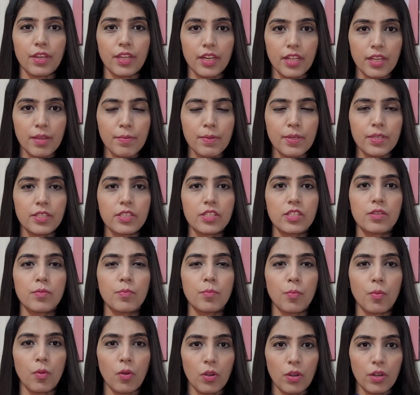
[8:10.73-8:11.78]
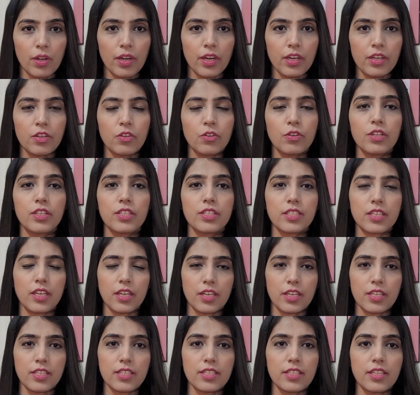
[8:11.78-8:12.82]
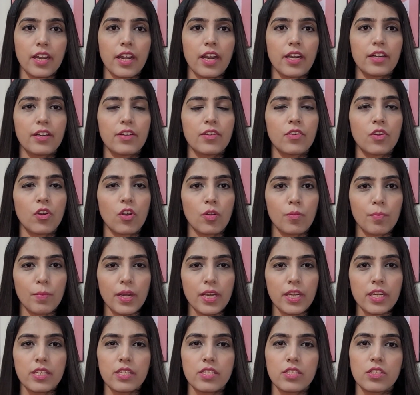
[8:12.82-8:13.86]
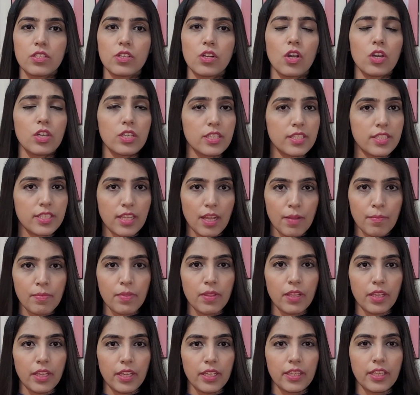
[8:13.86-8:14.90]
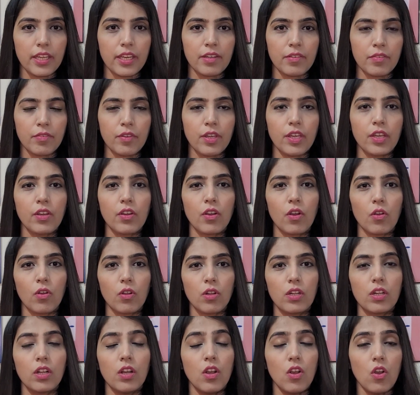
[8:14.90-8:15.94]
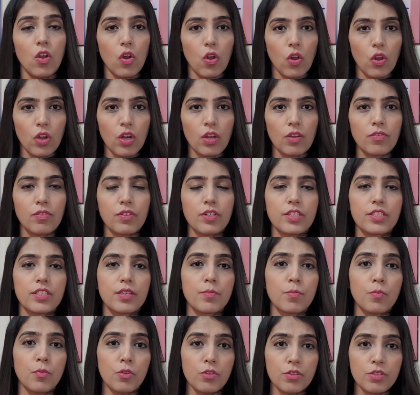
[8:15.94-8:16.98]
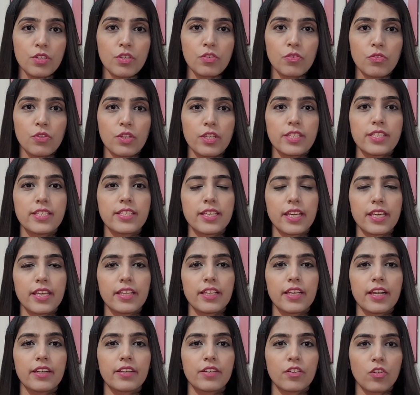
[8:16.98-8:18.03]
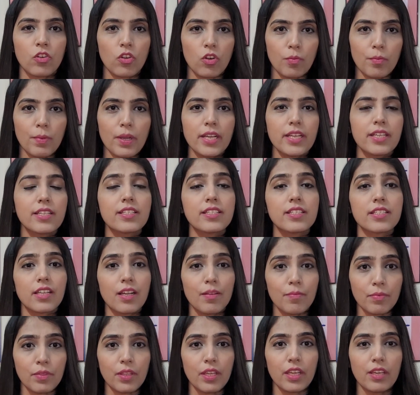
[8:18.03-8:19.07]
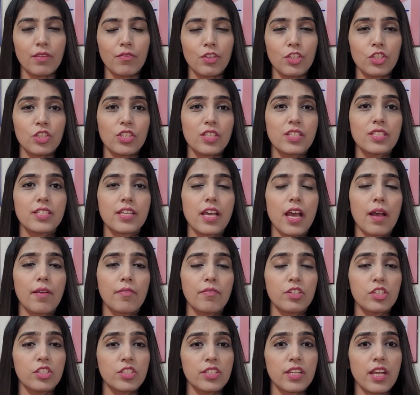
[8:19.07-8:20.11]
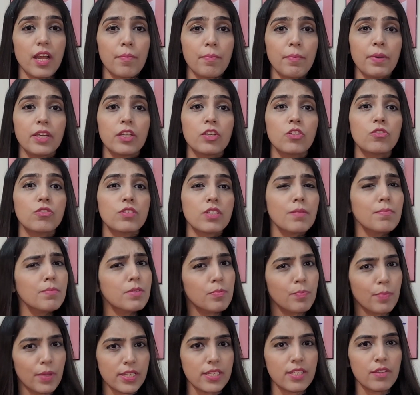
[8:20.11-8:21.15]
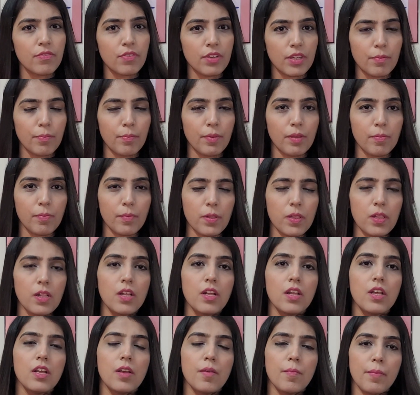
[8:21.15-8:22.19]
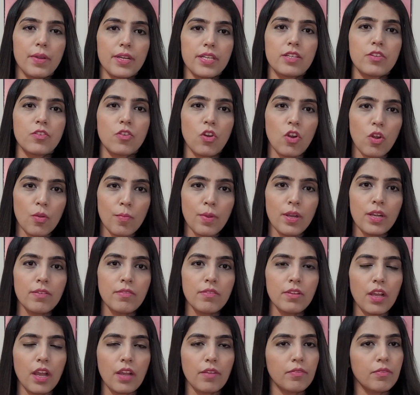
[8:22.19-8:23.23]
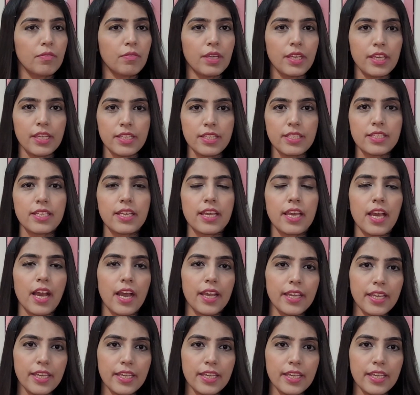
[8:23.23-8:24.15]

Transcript: very much important to discuss, that trauma is not something that we all of us and most of us say that trauma is something which is happening to some specific people. But trauma, I can say